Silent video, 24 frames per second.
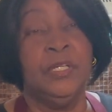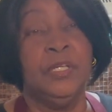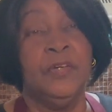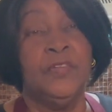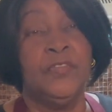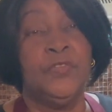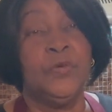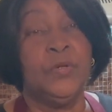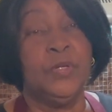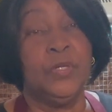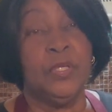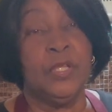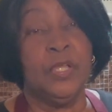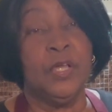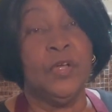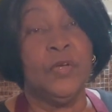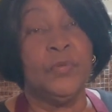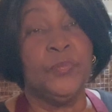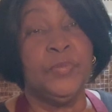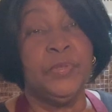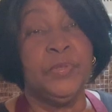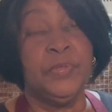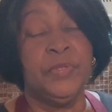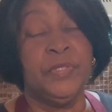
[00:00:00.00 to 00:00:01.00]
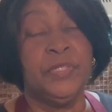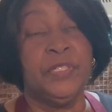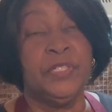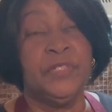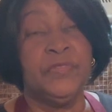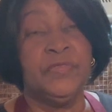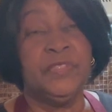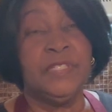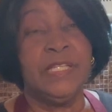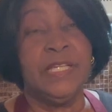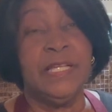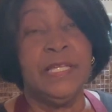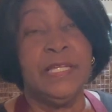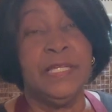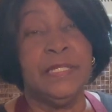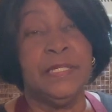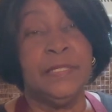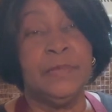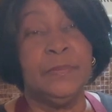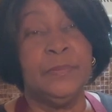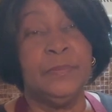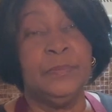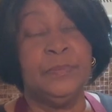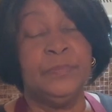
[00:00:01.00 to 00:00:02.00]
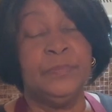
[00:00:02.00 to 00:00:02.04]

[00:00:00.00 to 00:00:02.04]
for a long period of time.